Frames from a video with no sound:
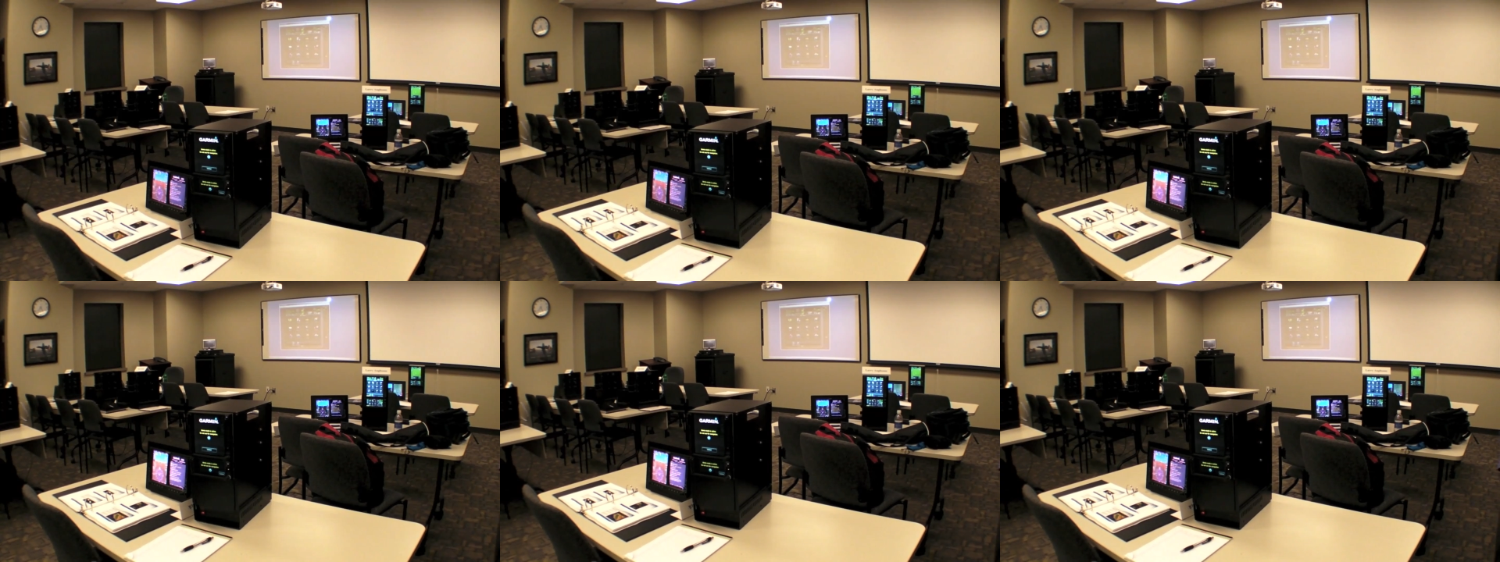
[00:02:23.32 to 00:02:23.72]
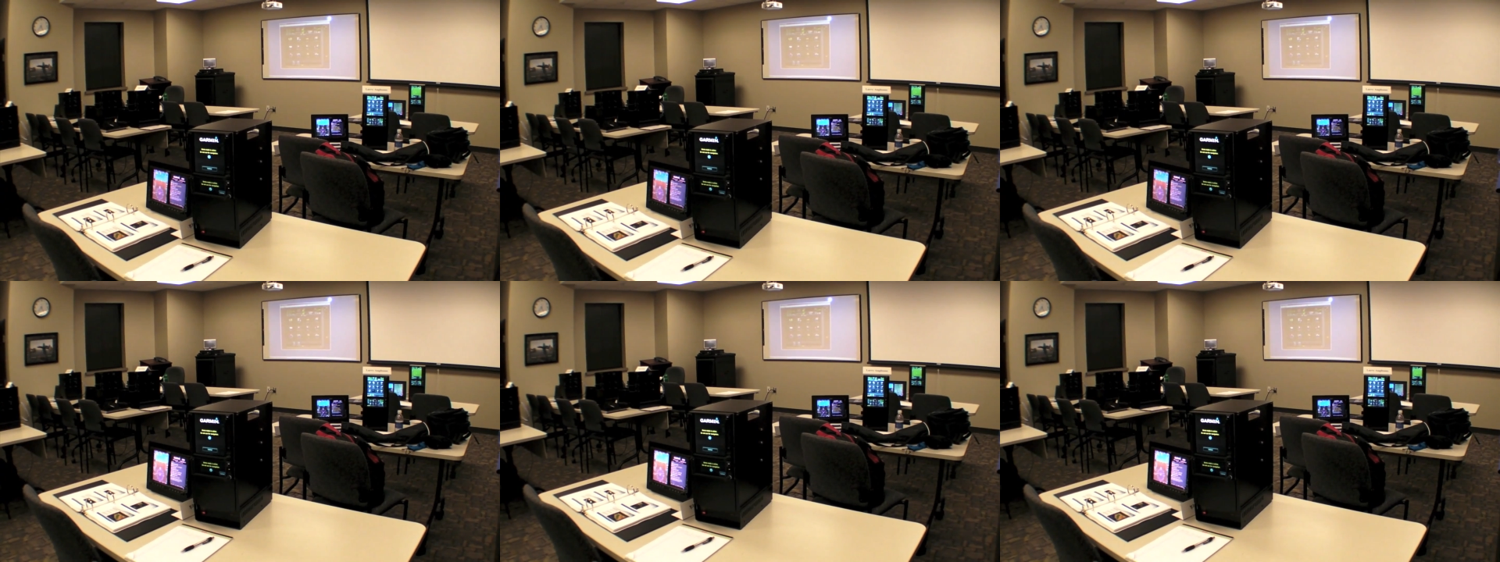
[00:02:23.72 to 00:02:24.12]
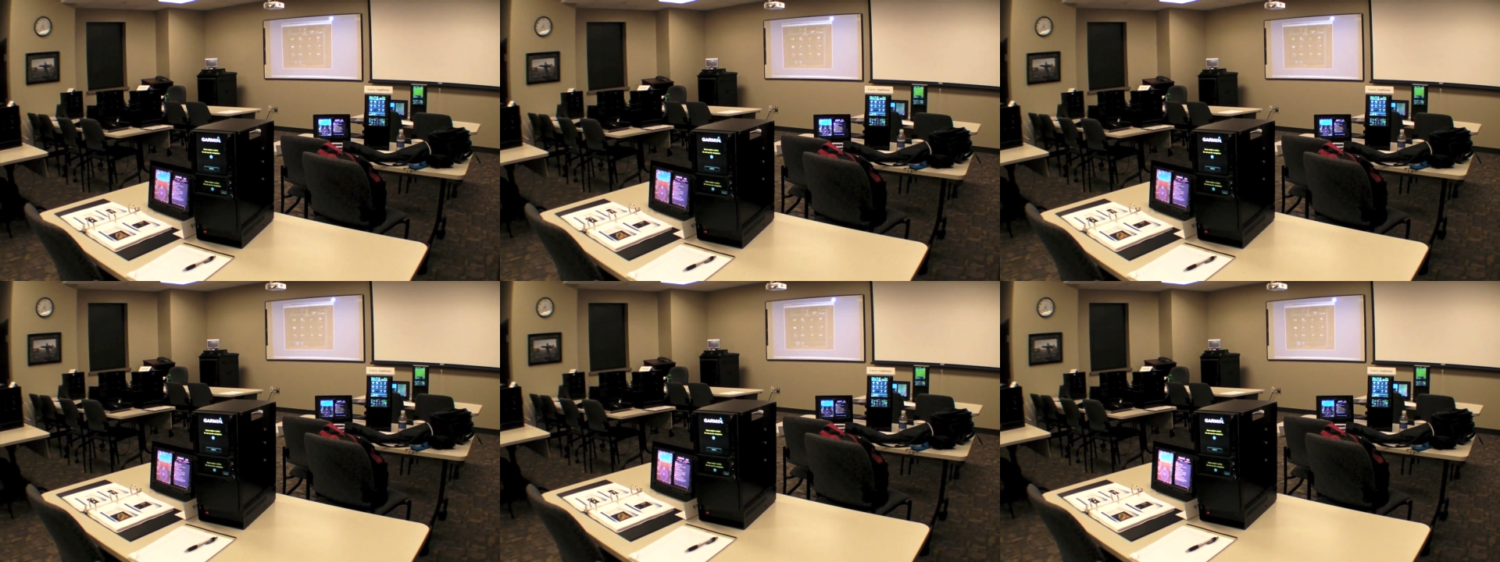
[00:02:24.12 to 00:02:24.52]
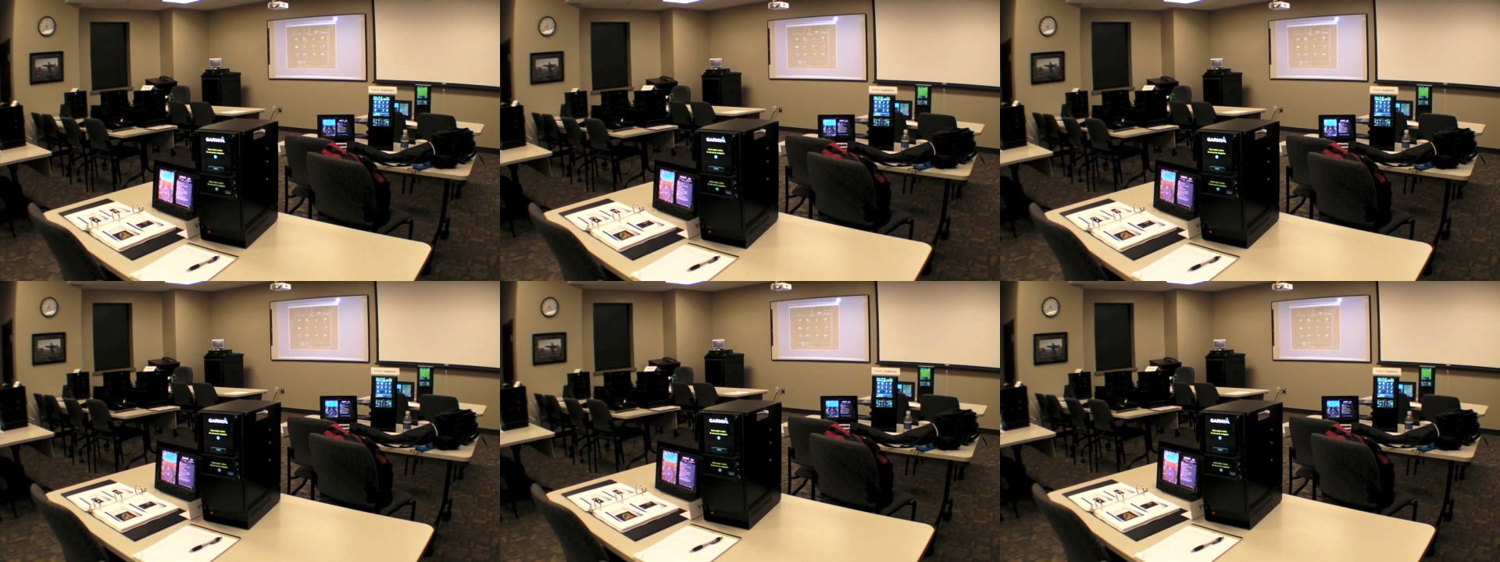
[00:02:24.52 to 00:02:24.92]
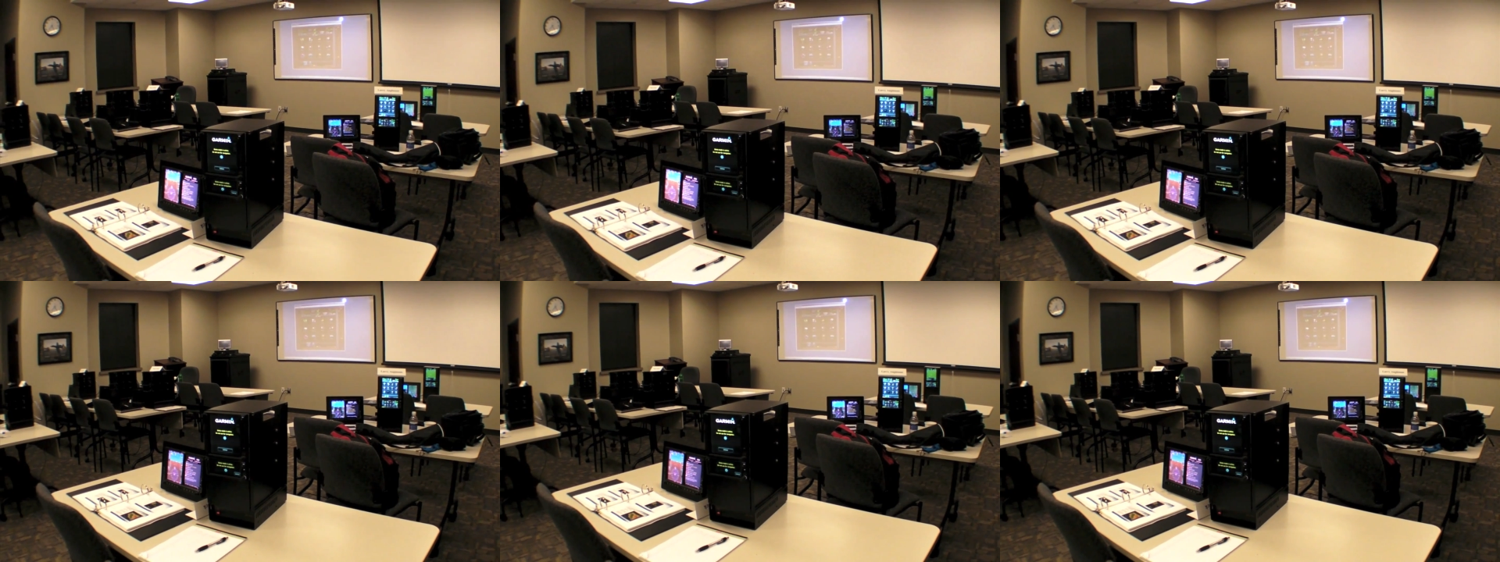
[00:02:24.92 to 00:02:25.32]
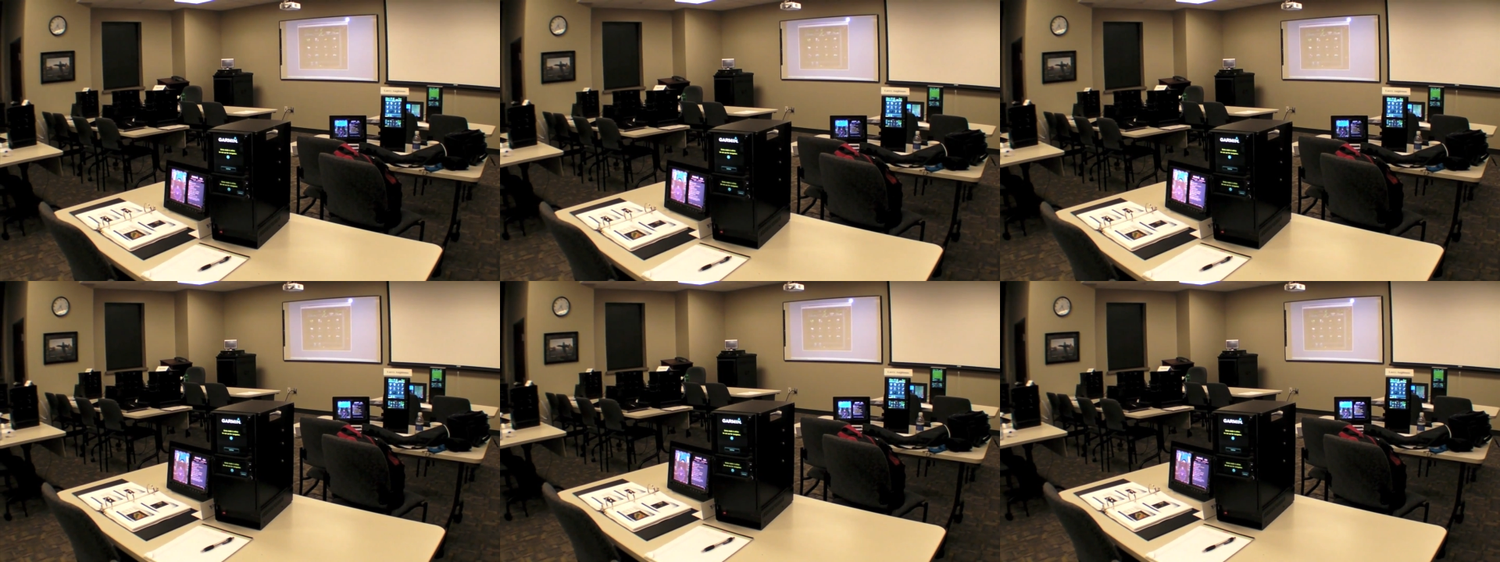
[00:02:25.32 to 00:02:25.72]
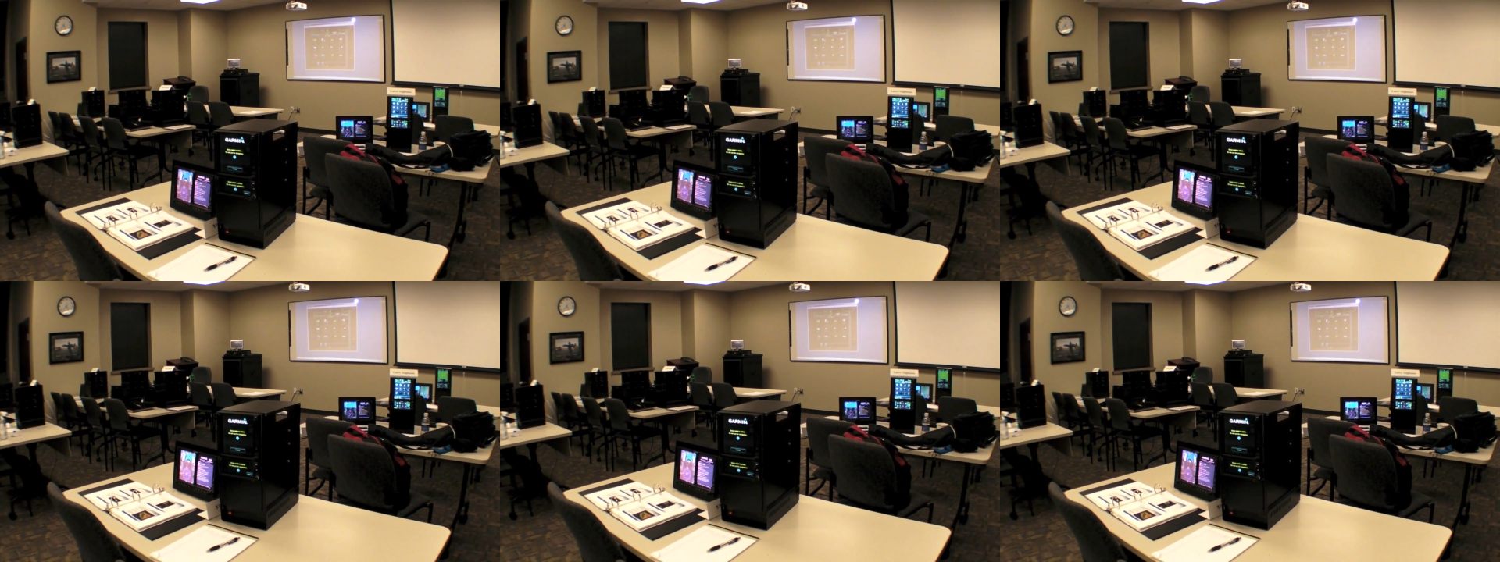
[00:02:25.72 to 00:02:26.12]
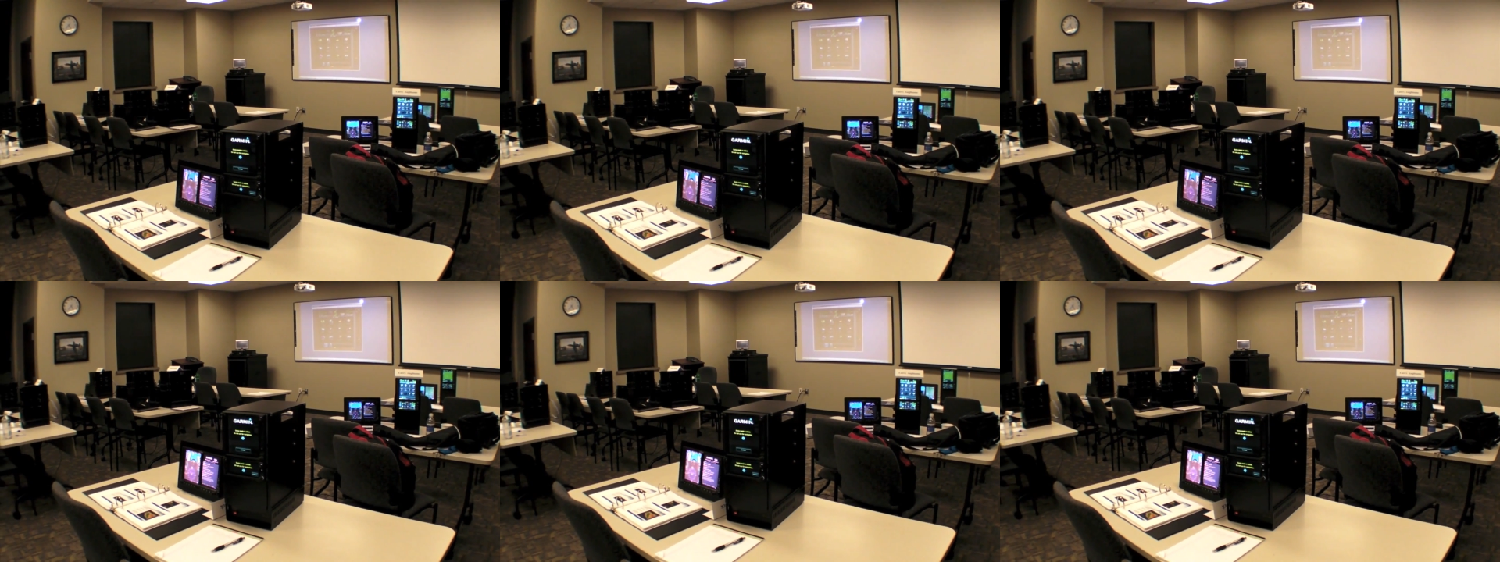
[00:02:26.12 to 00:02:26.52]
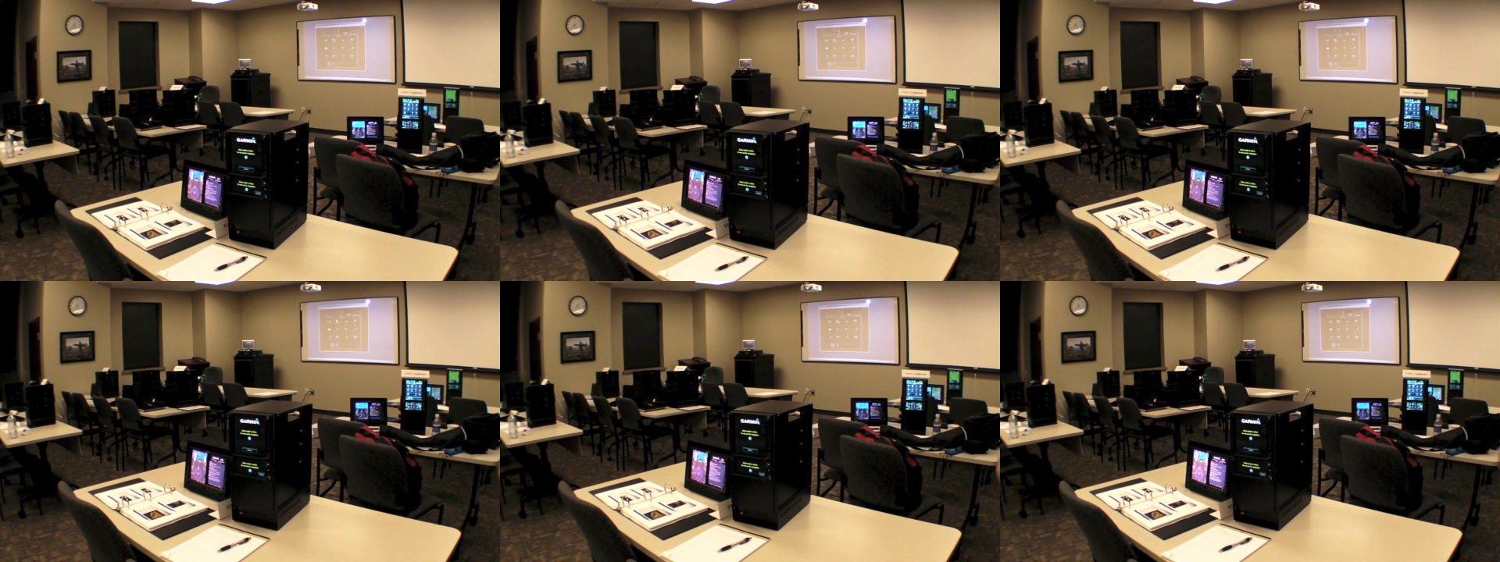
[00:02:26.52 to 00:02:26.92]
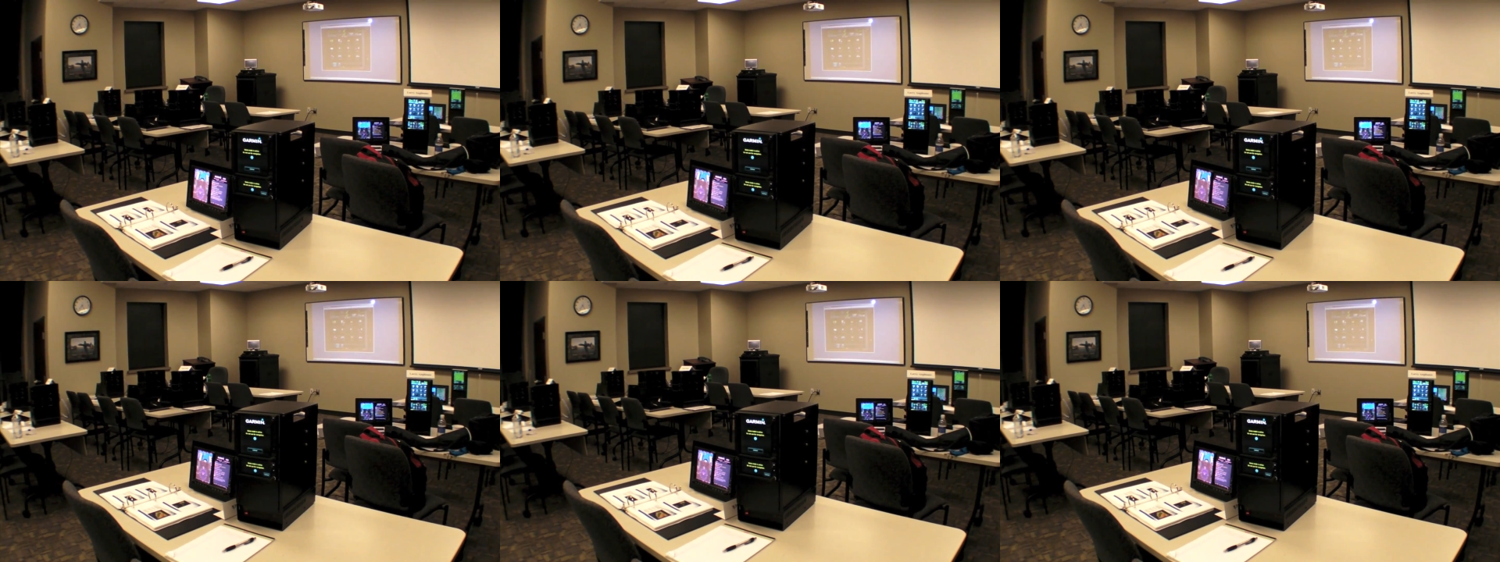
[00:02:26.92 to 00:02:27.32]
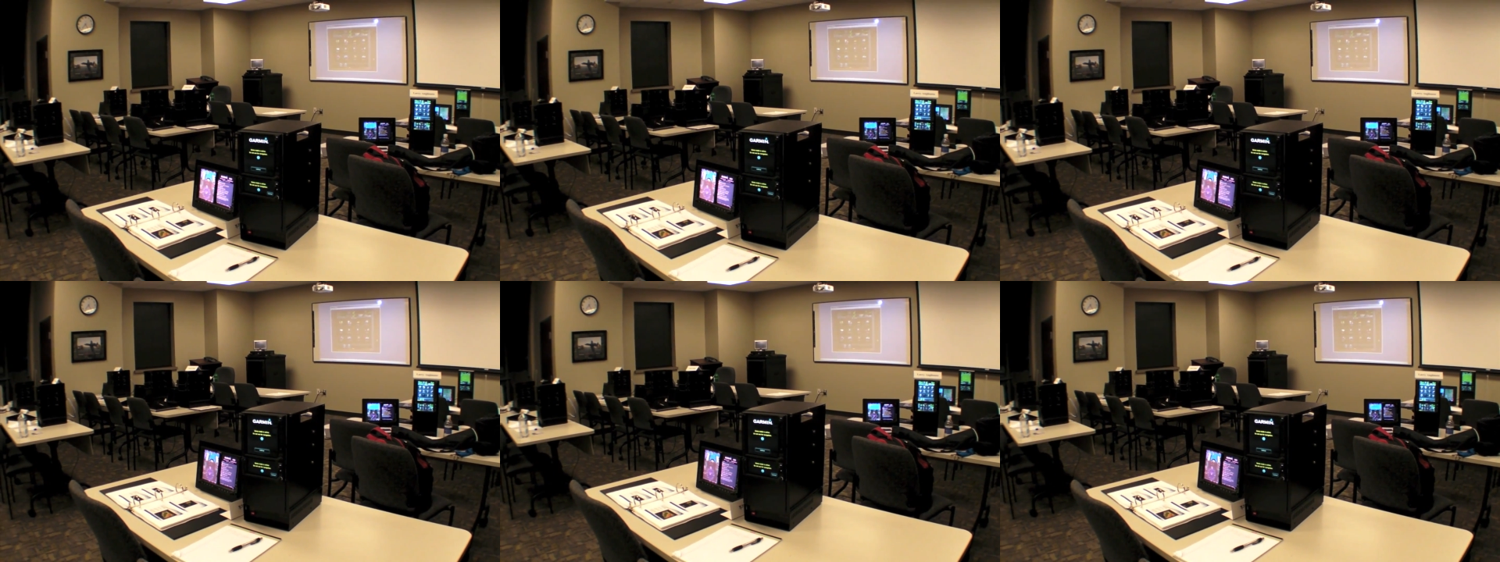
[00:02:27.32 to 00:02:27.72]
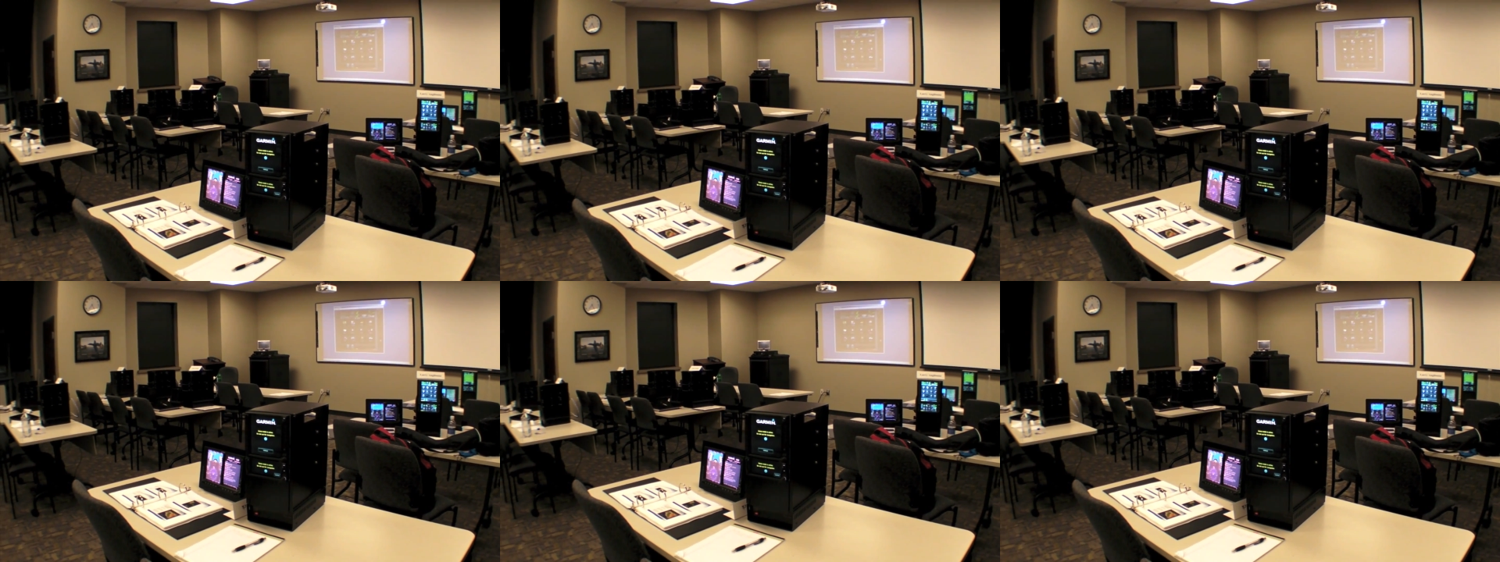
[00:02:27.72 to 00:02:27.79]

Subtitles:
Nobody's mouth can be seen.